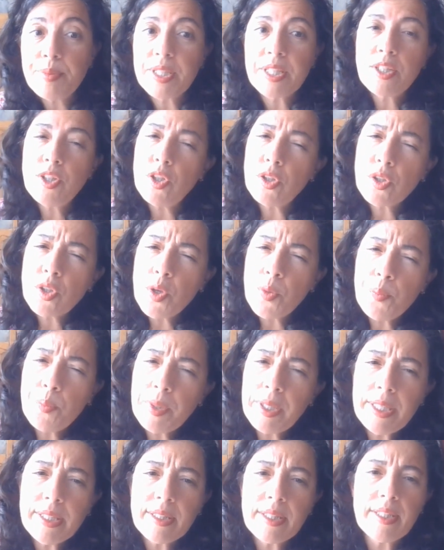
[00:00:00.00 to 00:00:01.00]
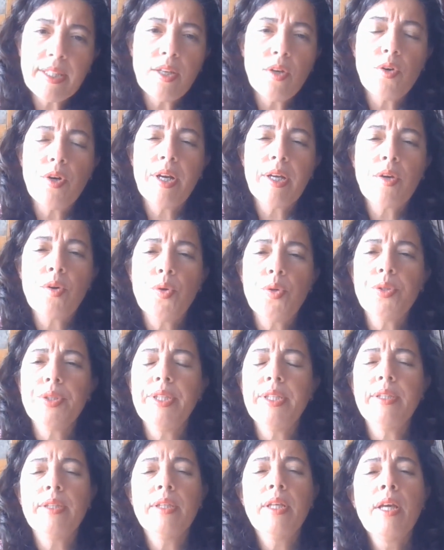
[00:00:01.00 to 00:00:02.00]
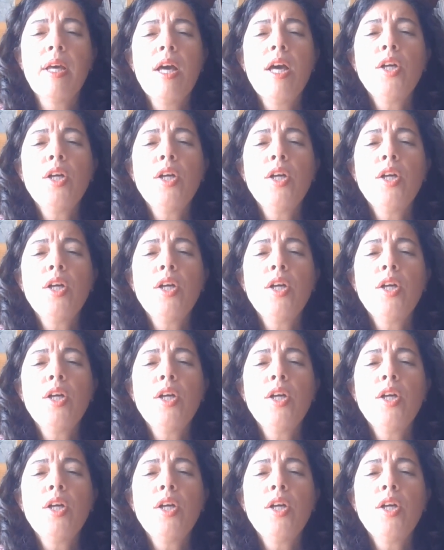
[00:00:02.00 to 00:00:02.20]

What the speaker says: but not completely or according